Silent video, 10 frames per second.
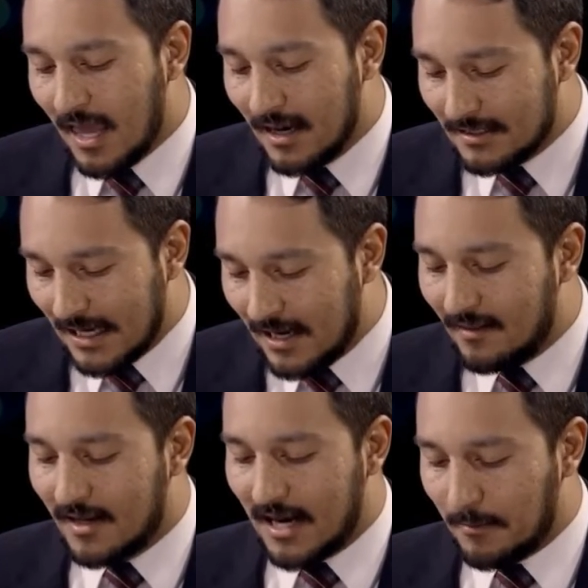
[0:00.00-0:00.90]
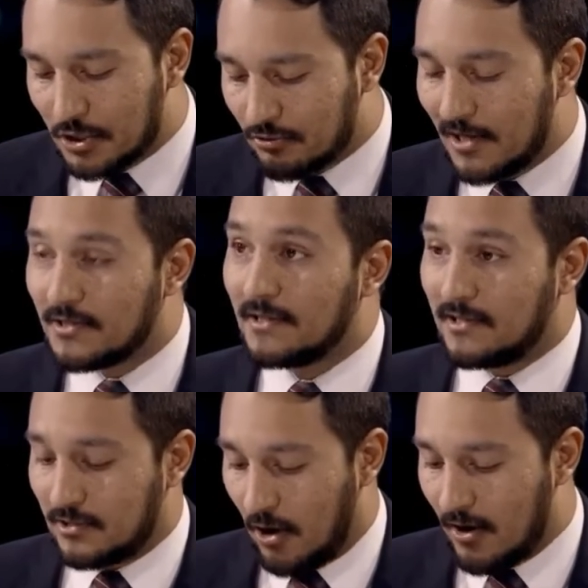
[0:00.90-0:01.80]
Indeed, the demonstrations
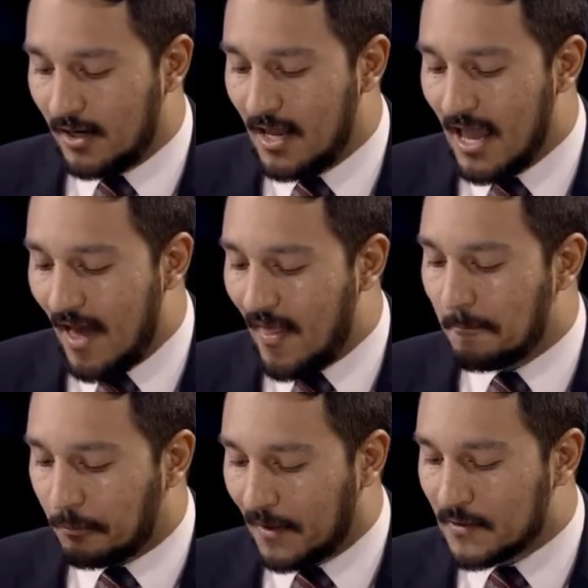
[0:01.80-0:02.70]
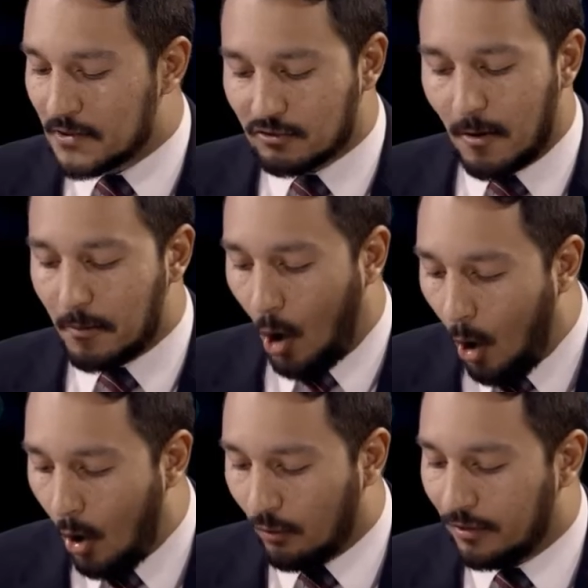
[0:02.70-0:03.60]
started, and then President Trump
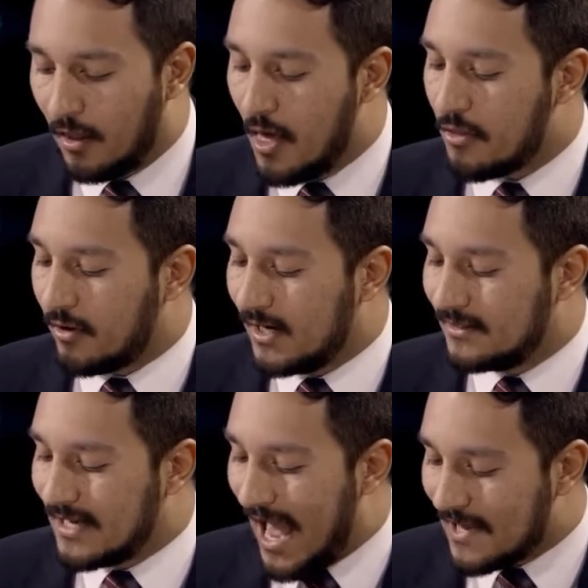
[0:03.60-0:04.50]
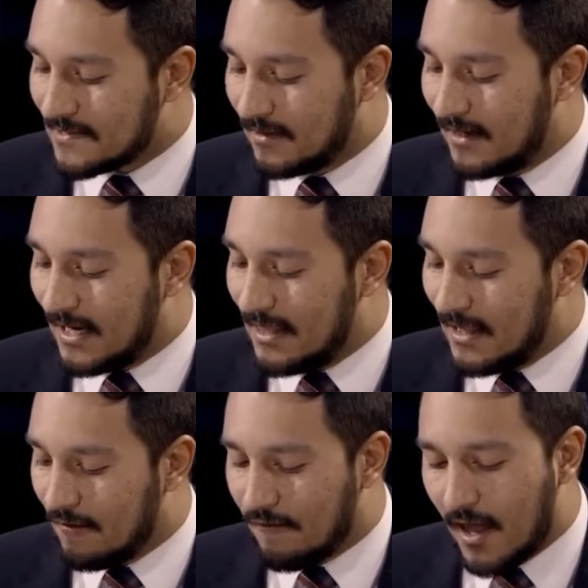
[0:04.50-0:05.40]
called, threatening to escalate in
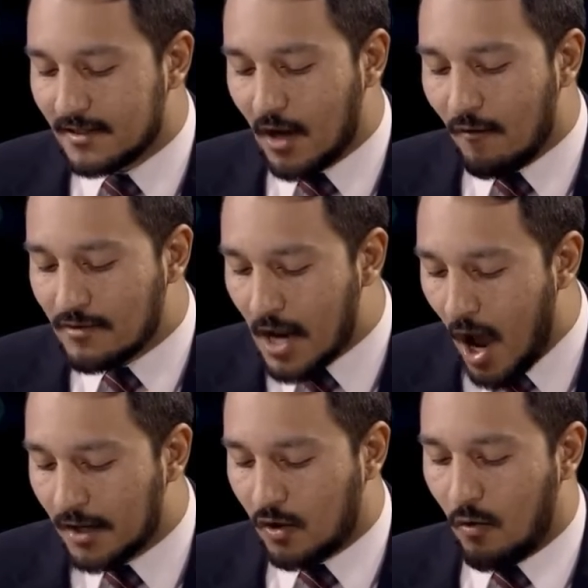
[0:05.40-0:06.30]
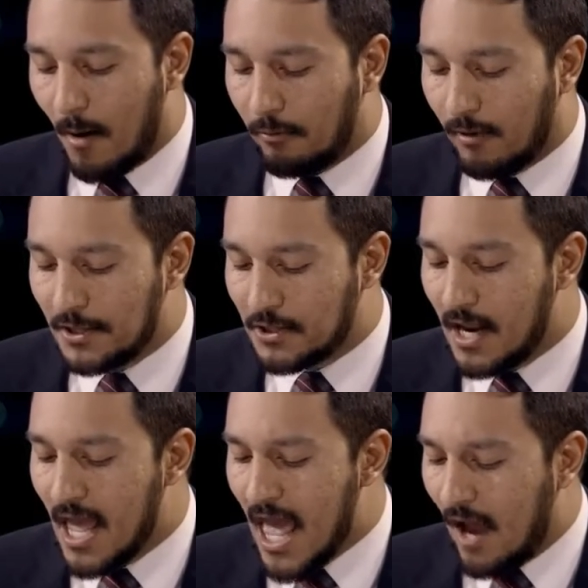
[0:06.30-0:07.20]
the event of
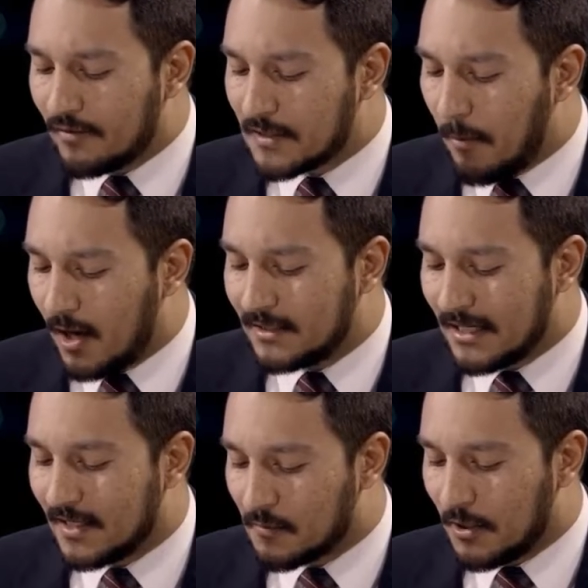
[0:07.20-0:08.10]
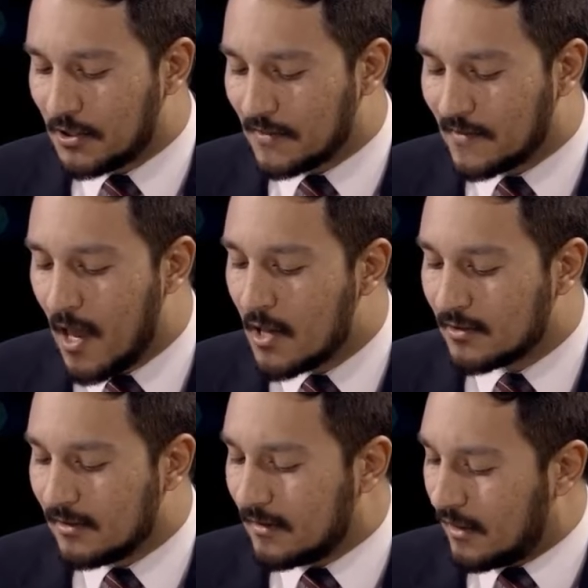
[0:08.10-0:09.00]
non-cooperation and responding to his wishes,
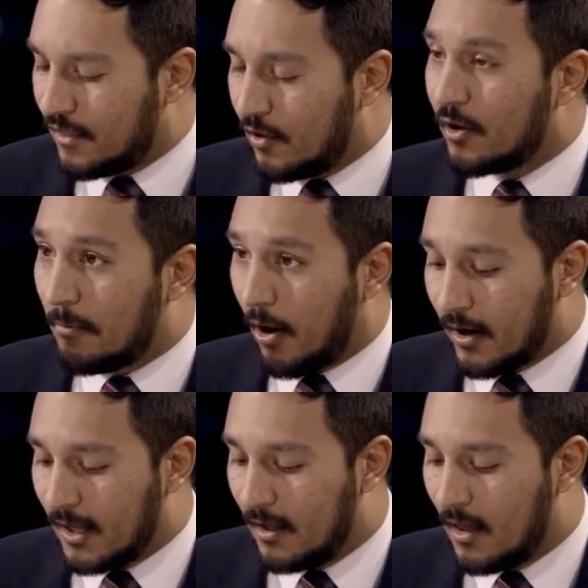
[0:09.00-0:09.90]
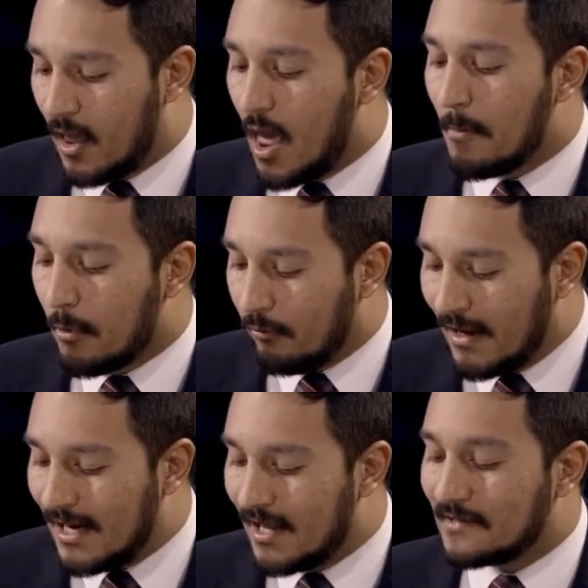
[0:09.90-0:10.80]
so that the third party,
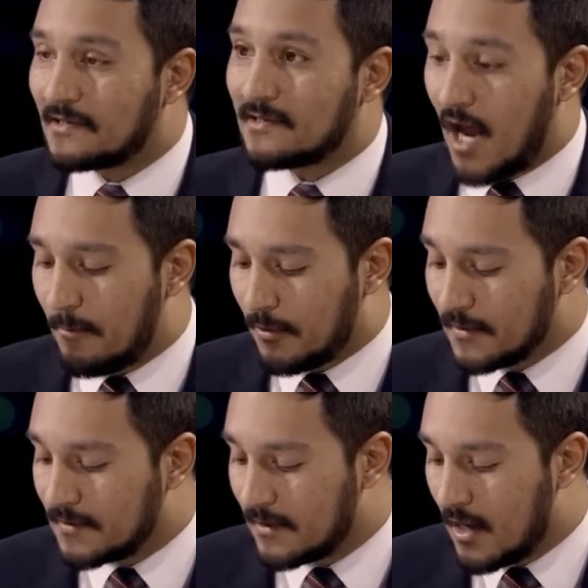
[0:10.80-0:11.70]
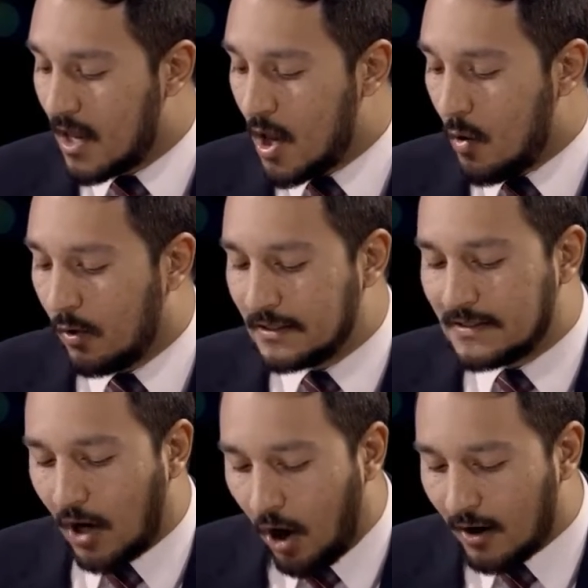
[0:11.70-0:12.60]
Marine snipers,
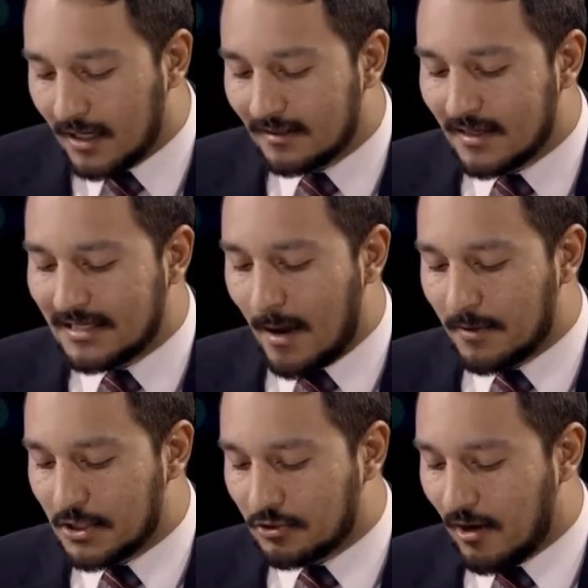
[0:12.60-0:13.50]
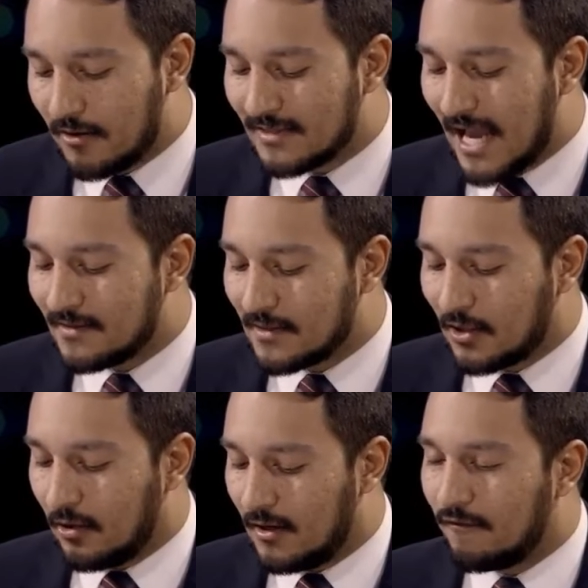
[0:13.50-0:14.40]
would target the demonstrators and
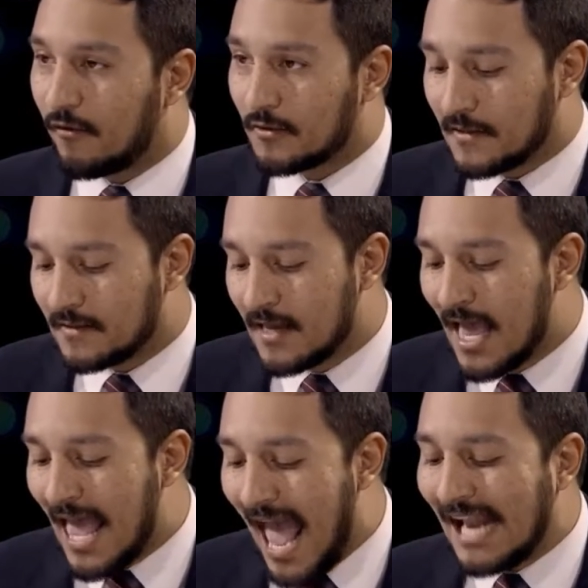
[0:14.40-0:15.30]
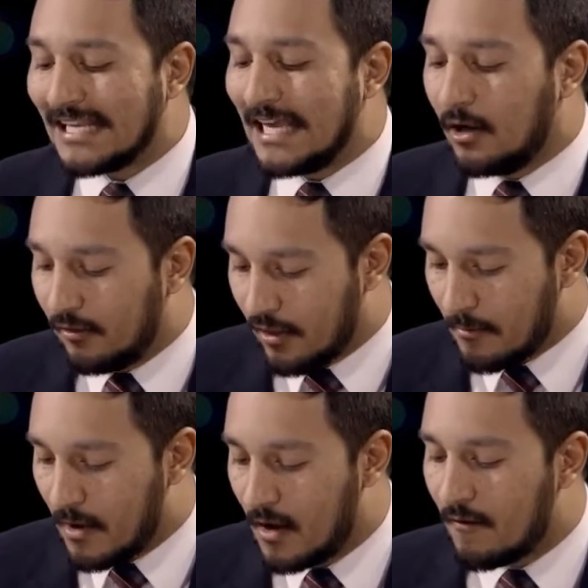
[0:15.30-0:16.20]
security forces and kill
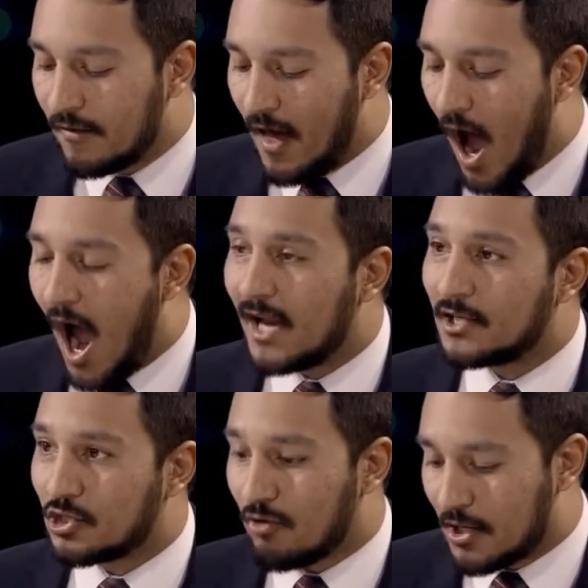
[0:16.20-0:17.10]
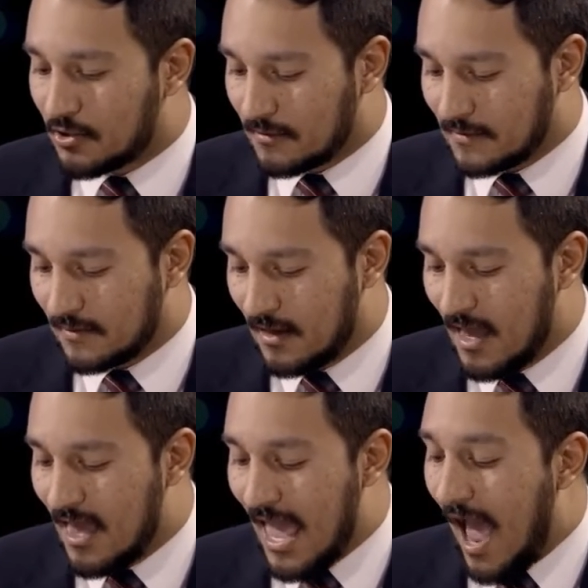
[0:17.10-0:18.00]
them from the highest structures,
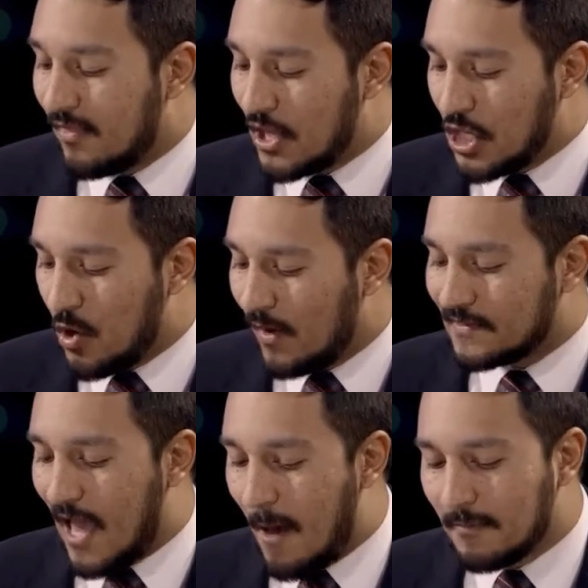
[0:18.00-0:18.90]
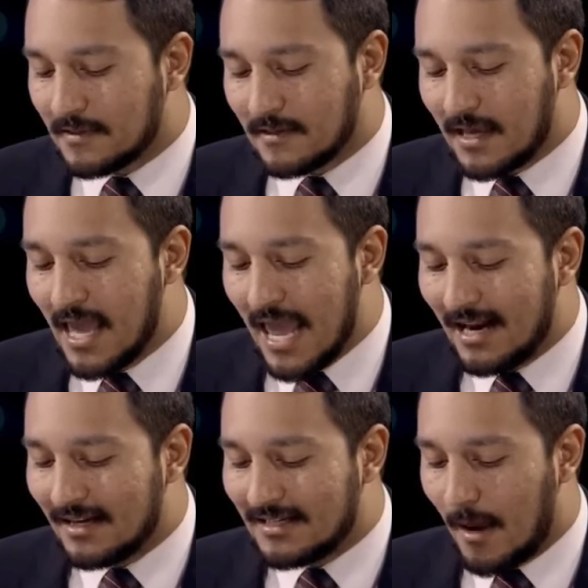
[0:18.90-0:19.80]
and the U.S. Embassy
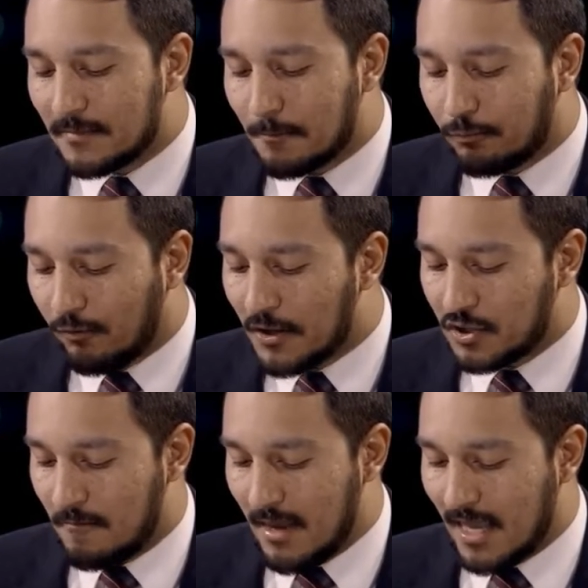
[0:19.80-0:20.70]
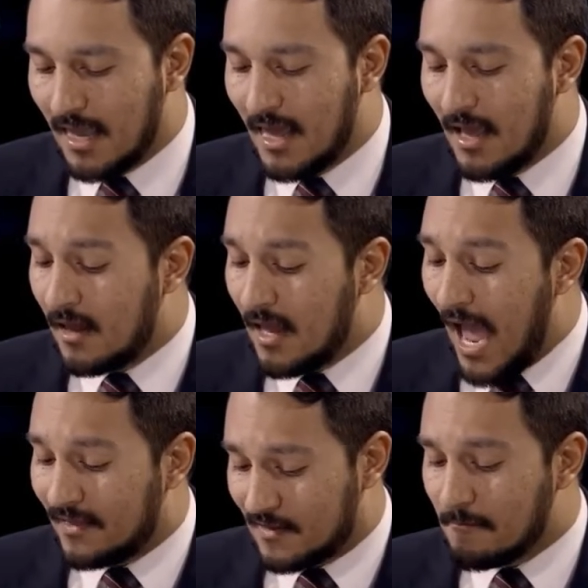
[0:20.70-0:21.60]
in an attempt to pressure me
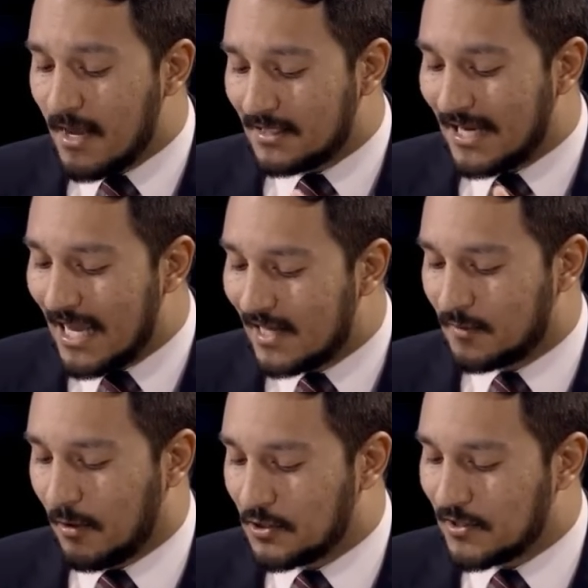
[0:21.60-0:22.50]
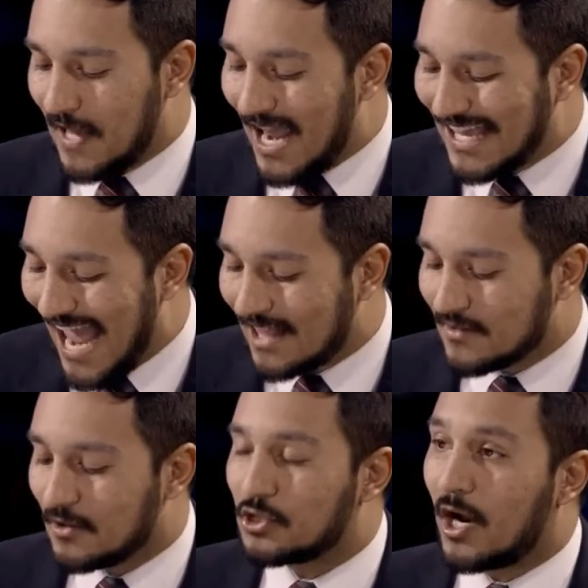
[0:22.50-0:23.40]
and submit to his wishes and
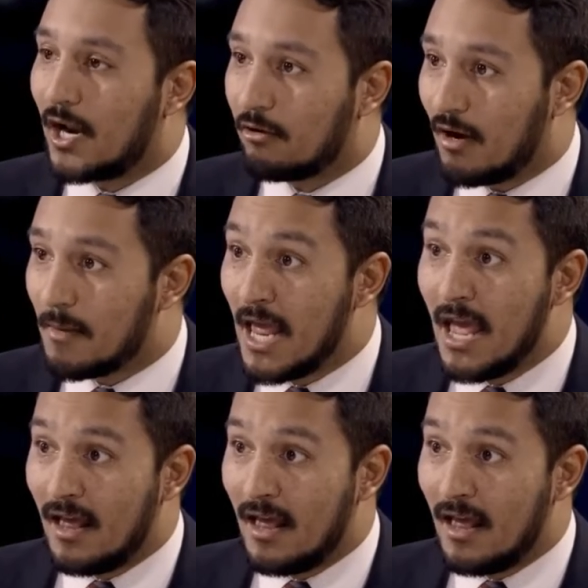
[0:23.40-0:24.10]
cancel the China agreement."